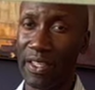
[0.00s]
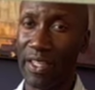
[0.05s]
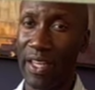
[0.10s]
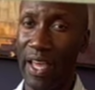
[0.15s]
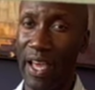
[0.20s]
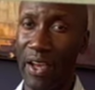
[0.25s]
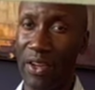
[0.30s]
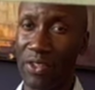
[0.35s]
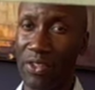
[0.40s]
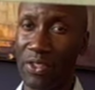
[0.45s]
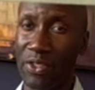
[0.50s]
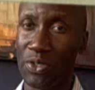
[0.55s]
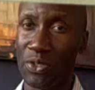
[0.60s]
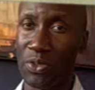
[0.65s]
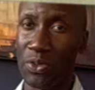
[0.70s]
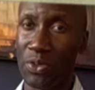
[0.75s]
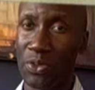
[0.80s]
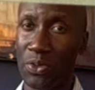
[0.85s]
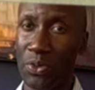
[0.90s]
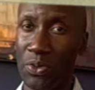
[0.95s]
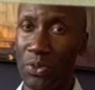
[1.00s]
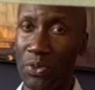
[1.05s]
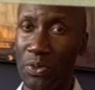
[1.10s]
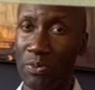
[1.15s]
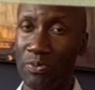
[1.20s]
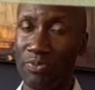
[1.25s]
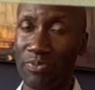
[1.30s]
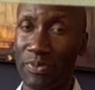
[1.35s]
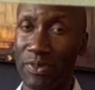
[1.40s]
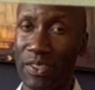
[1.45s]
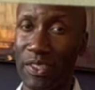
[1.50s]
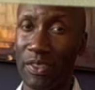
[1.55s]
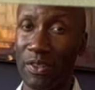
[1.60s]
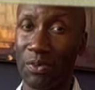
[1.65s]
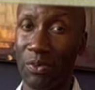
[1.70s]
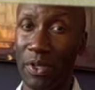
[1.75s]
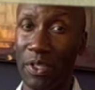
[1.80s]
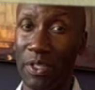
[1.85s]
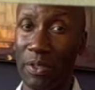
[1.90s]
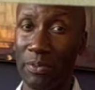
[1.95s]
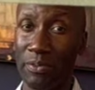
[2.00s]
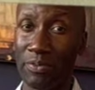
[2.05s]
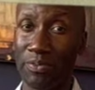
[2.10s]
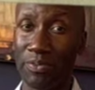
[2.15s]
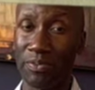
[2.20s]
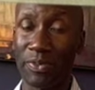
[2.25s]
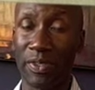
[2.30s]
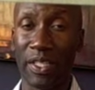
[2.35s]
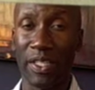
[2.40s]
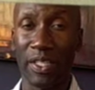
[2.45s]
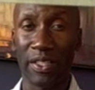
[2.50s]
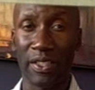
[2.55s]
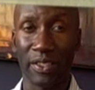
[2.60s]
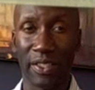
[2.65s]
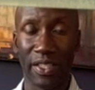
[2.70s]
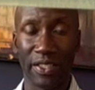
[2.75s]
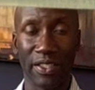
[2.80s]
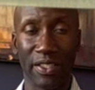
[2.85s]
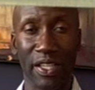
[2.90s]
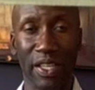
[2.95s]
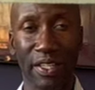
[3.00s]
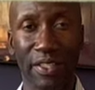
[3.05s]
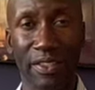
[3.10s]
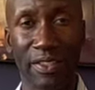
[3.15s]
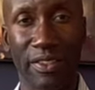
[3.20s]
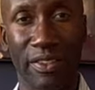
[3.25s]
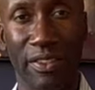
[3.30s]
and how to run them. That's a lot.